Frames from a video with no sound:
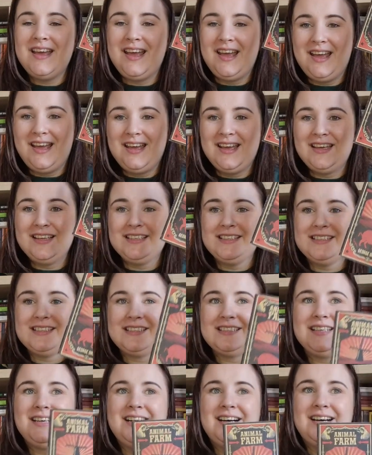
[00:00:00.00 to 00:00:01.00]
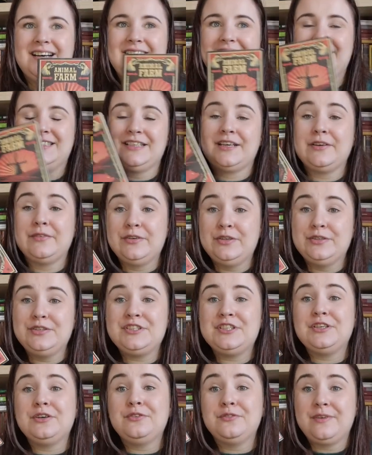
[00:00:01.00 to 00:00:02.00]
and it's a
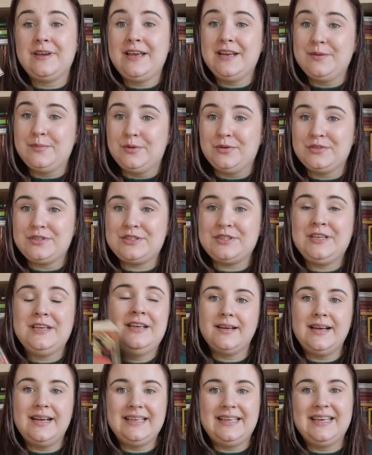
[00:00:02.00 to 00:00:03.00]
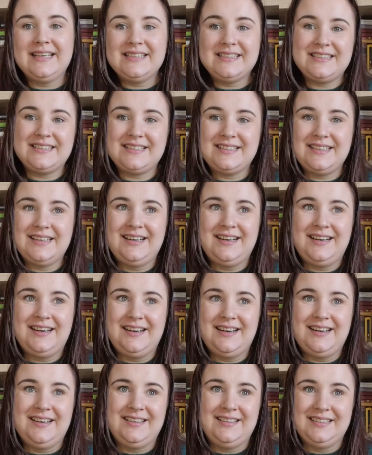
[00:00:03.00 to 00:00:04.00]
revolution of animals against
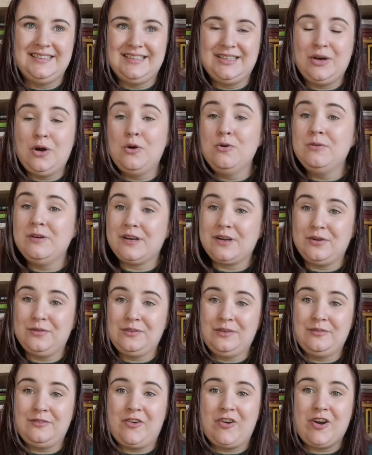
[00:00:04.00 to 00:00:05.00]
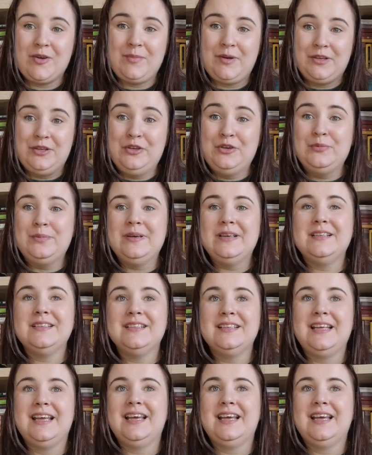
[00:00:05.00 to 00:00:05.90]
the owner of the farm, a human,